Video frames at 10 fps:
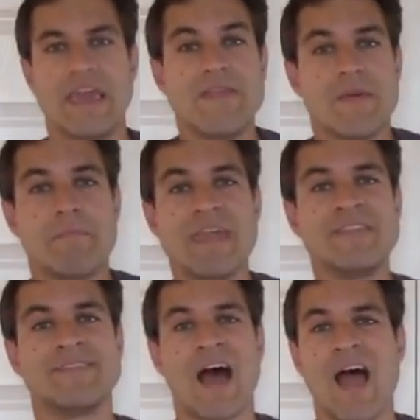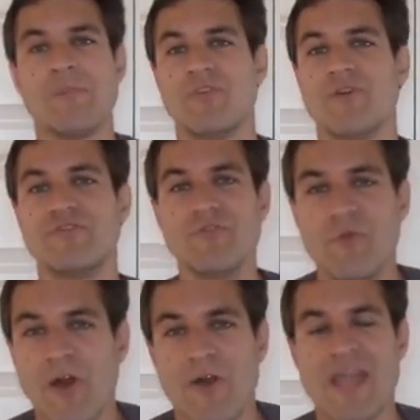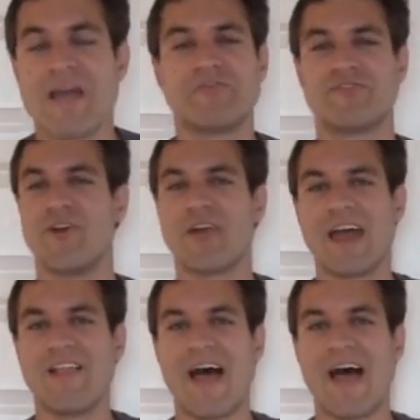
In the meantime, don't you worry, I've still got a